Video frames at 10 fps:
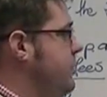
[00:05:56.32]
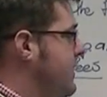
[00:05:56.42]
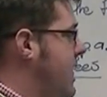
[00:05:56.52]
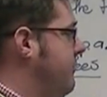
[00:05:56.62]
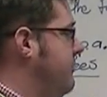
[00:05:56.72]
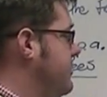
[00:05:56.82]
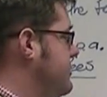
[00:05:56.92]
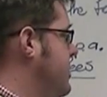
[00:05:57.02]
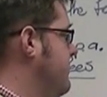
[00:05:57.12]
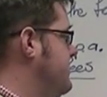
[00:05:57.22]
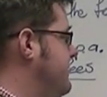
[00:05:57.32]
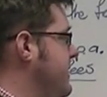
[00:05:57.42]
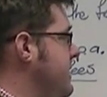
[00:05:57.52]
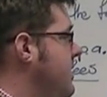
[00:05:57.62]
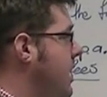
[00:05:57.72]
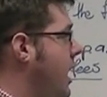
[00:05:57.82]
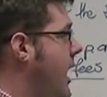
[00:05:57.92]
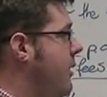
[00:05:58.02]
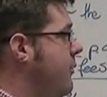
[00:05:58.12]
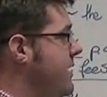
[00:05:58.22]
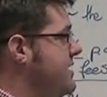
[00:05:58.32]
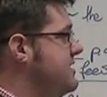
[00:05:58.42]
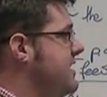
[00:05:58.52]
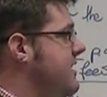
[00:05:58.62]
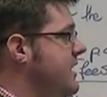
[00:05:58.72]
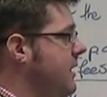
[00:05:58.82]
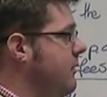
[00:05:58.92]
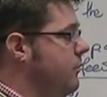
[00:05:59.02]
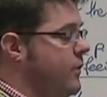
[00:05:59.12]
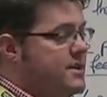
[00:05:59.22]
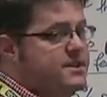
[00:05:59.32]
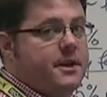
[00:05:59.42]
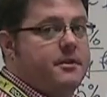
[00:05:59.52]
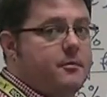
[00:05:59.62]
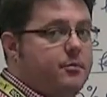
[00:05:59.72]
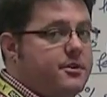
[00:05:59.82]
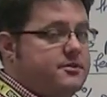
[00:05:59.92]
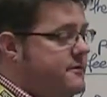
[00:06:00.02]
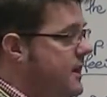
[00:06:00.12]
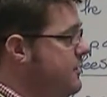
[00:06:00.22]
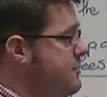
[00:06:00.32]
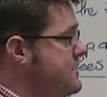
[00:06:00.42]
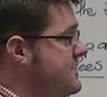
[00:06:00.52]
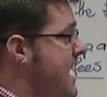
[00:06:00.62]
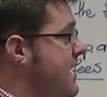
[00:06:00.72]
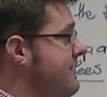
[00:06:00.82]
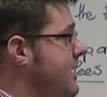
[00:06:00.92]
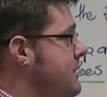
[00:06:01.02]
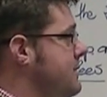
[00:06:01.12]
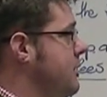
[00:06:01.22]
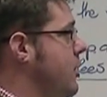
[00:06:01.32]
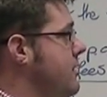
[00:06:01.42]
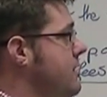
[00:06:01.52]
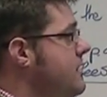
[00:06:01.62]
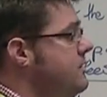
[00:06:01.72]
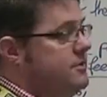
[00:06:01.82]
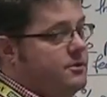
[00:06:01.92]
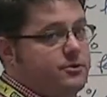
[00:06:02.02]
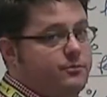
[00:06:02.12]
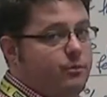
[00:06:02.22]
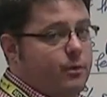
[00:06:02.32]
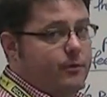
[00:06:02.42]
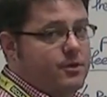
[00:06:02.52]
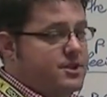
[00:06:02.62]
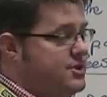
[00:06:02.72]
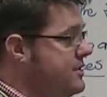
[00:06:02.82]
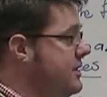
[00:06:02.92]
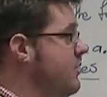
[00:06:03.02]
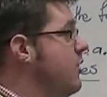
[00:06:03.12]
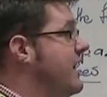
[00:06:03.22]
to allow for the service fee and reset the present value or the starting value of the loan to reverse engineer or